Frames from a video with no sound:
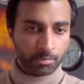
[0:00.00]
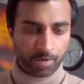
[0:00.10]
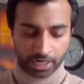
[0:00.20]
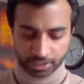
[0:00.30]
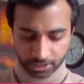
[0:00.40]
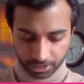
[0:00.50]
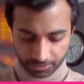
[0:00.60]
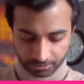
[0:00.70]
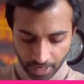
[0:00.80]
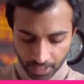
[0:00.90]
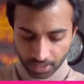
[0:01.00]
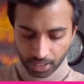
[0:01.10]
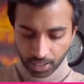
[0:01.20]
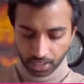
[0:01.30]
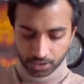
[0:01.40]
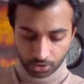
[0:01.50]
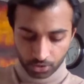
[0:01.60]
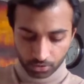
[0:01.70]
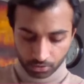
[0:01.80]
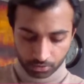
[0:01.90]
practice their faith.
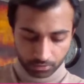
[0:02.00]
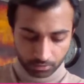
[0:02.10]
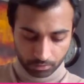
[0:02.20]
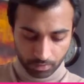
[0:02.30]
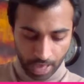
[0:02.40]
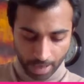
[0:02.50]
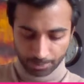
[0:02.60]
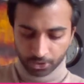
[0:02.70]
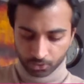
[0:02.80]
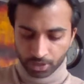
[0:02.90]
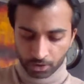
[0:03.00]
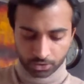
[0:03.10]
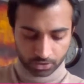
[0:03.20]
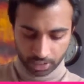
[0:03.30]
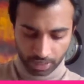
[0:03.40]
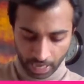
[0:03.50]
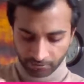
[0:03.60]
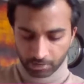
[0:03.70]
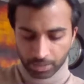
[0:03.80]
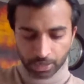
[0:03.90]
So Happy to announce, because I
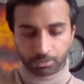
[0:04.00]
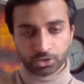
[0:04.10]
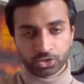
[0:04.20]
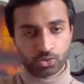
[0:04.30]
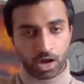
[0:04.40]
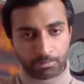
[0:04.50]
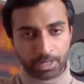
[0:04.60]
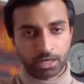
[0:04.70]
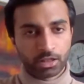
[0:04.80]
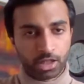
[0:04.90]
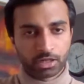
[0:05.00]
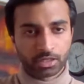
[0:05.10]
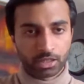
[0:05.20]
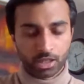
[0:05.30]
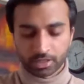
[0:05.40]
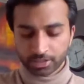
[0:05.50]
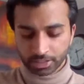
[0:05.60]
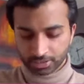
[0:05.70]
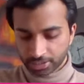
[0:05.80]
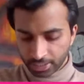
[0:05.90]
haven't been able to update a lot of
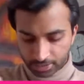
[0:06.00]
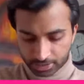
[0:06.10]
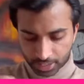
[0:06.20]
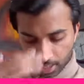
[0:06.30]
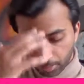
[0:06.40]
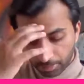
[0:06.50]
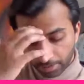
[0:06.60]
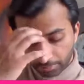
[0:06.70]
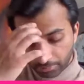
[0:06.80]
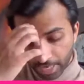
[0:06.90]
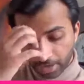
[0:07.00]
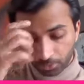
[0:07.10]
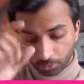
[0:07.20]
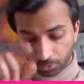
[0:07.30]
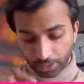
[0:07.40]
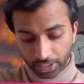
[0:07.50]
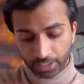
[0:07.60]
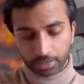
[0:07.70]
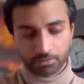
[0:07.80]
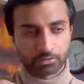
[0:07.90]
these things. But yeah,
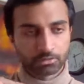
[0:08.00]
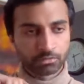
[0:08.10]
we